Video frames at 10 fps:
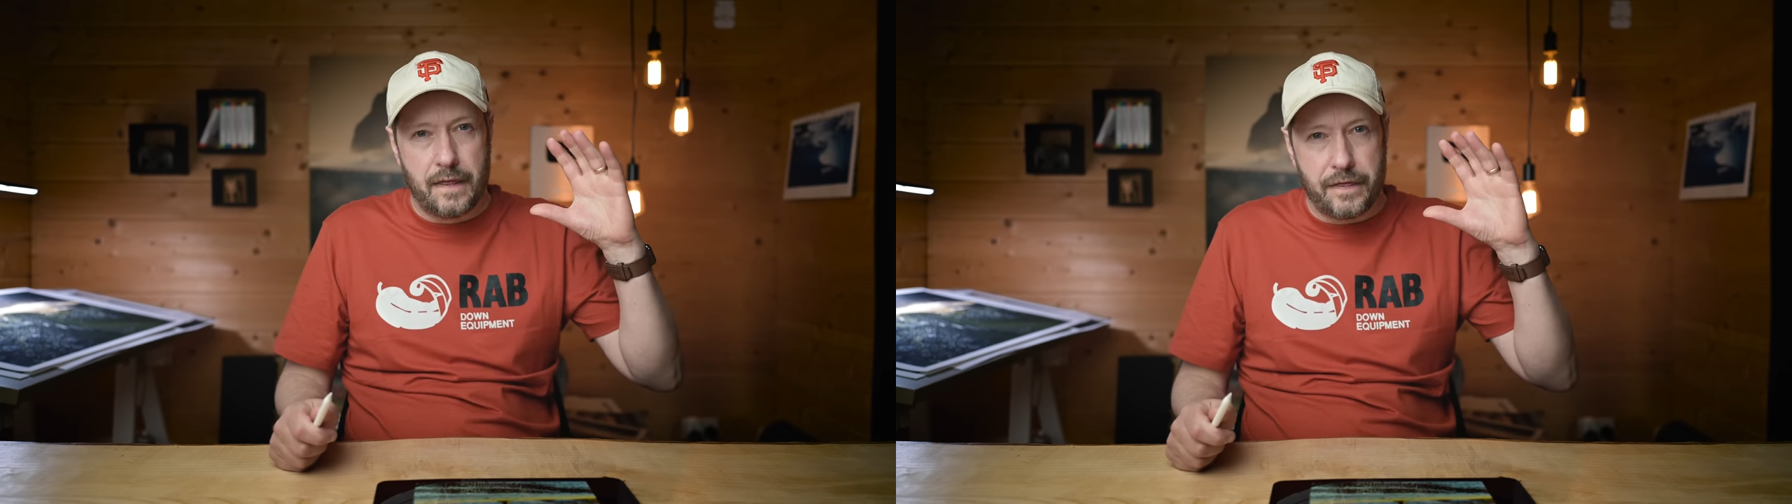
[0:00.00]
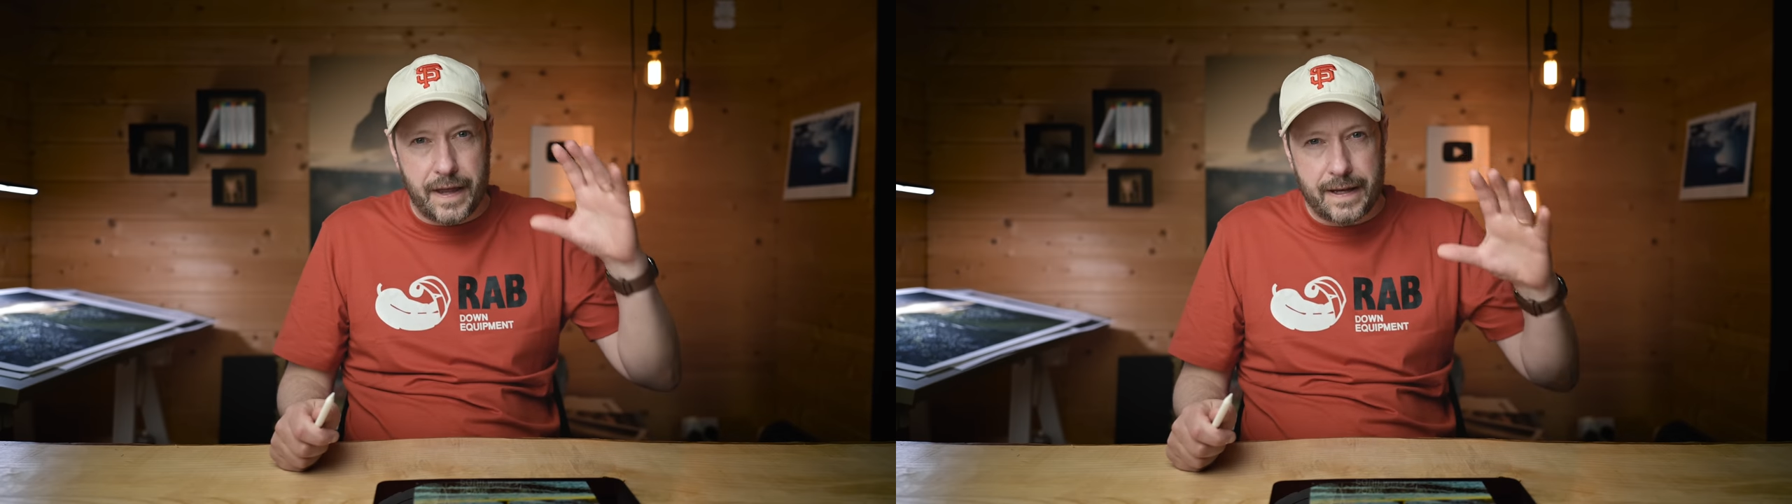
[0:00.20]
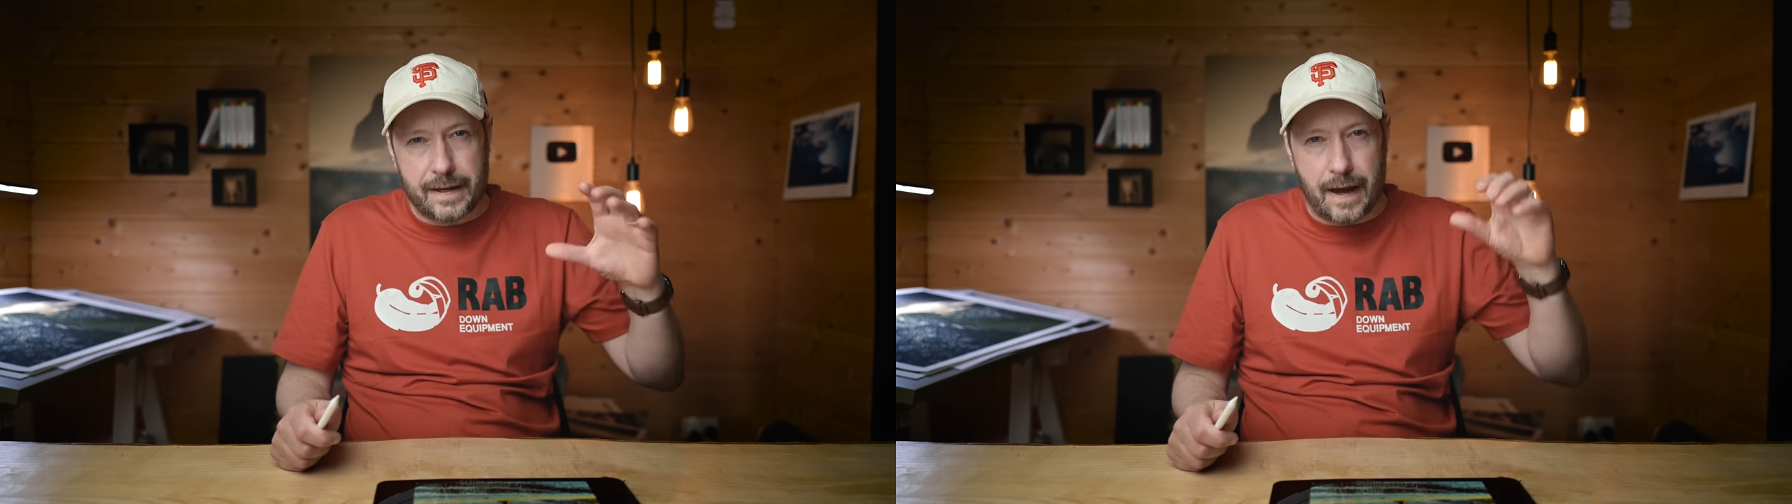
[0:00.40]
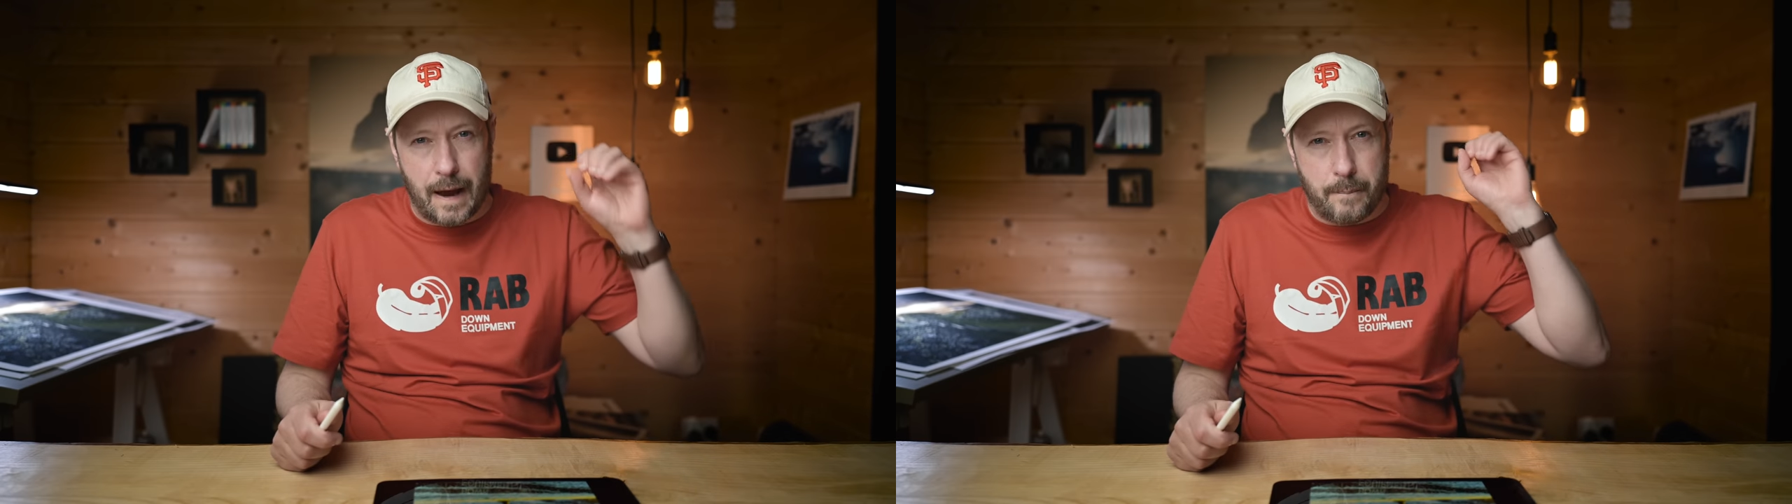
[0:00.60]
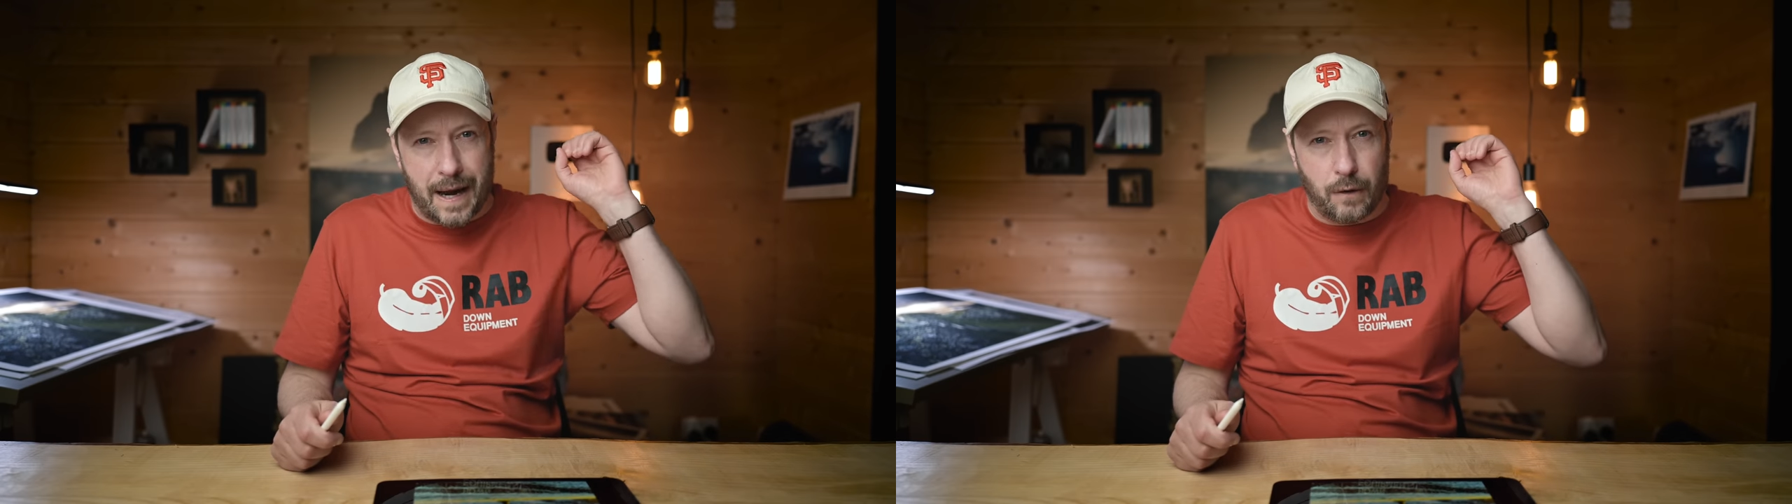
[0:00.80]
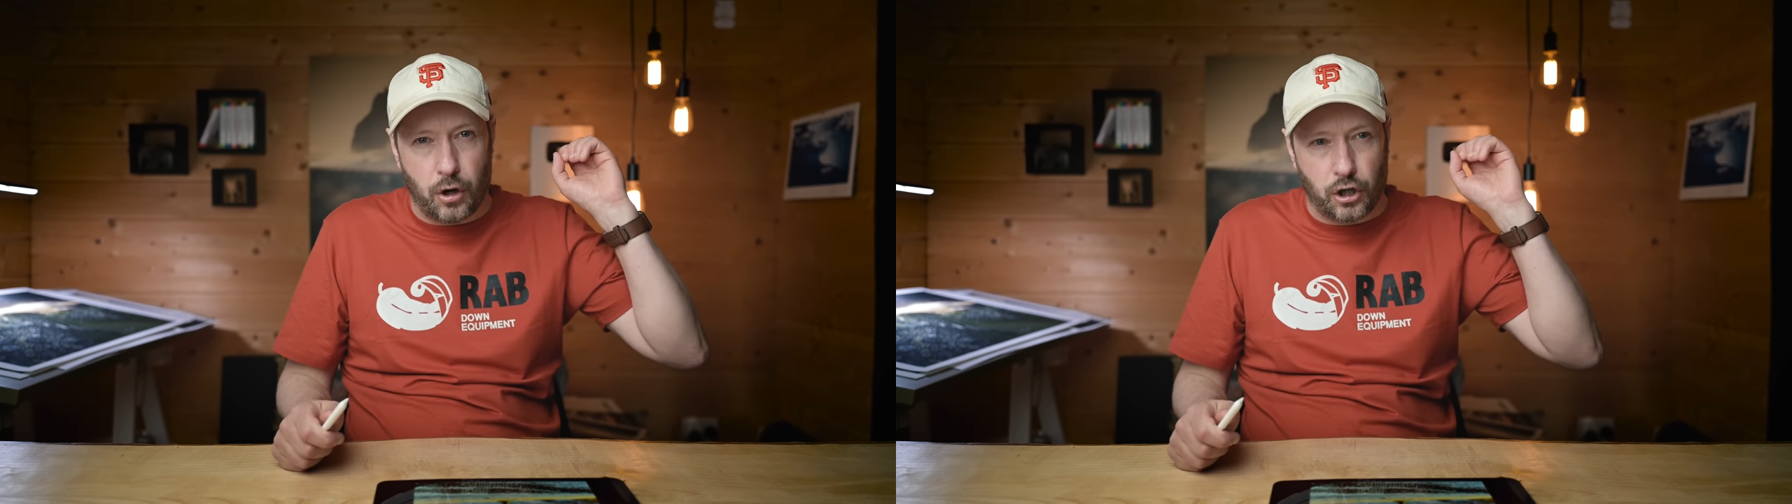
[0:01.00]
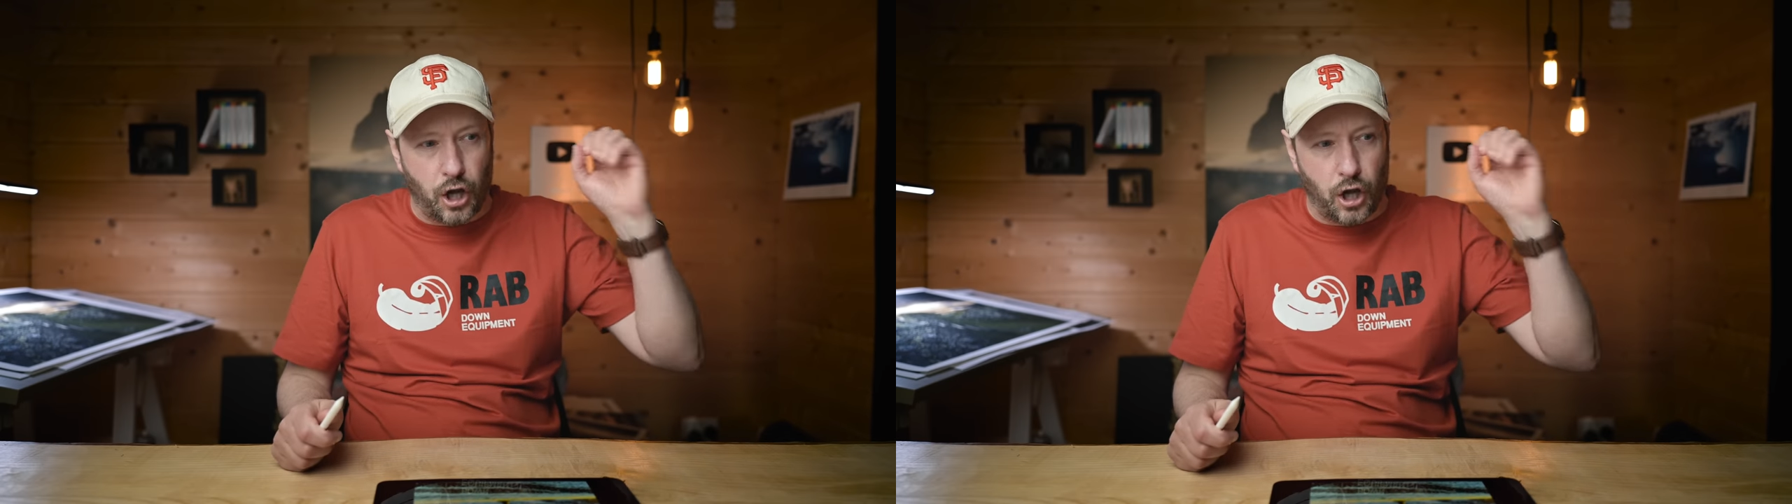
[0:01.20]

think about